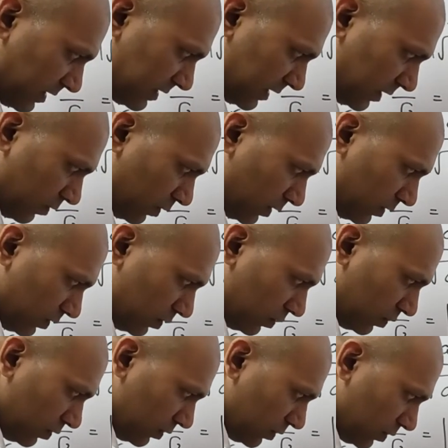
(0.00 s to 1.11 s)
is equal
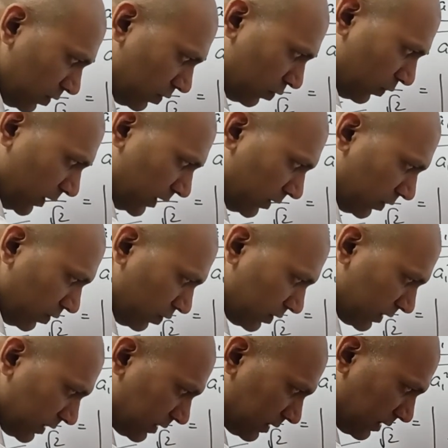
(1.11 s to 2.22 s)
to 2 into
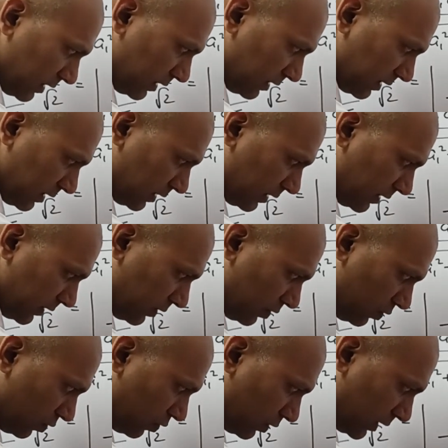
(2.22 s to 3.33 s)
16,
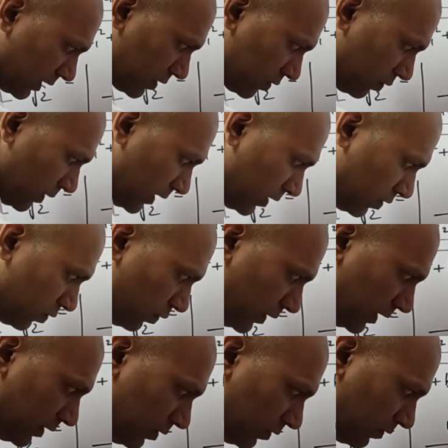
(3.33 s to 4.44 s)
32k², 2
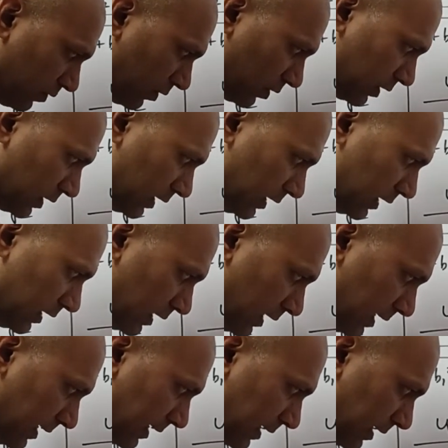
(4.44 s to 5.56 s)
into 40,
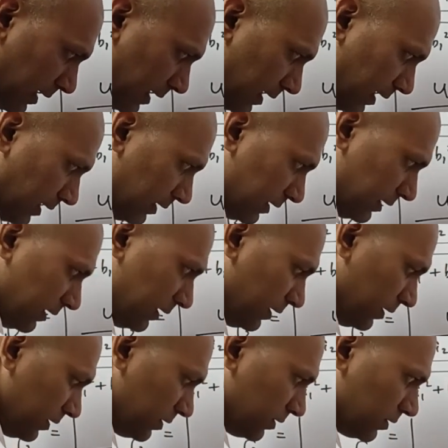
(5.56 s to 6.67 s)

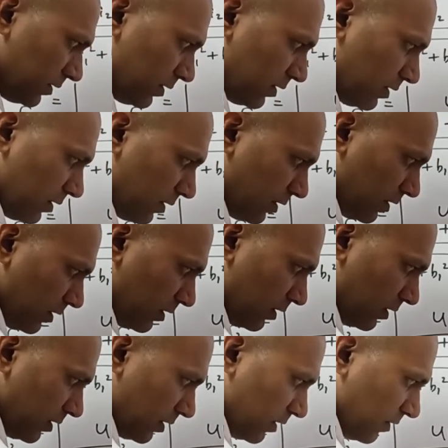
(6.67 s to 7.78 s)
80,
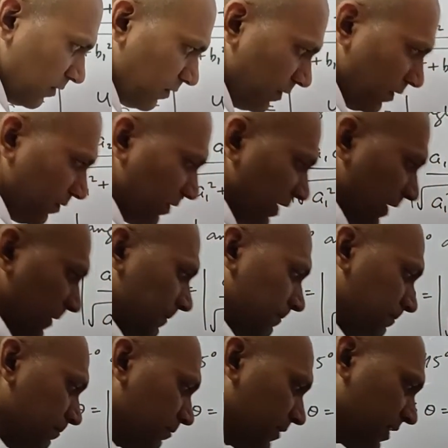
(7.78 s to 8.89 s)
50.
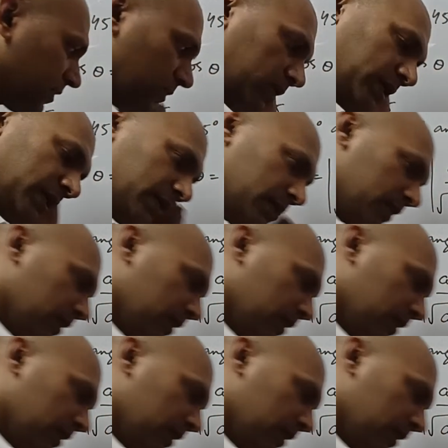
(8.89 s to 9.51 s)
Okay.